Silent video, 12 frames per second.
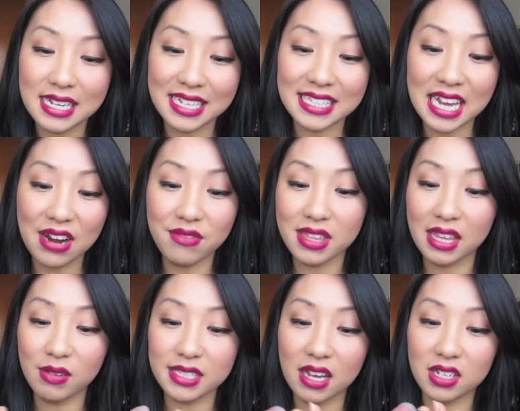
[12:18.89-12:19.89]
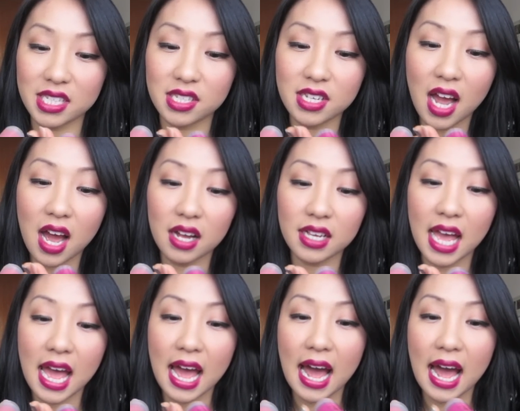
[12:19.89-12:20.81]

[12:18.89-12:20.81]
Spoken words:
because everything was out of stock,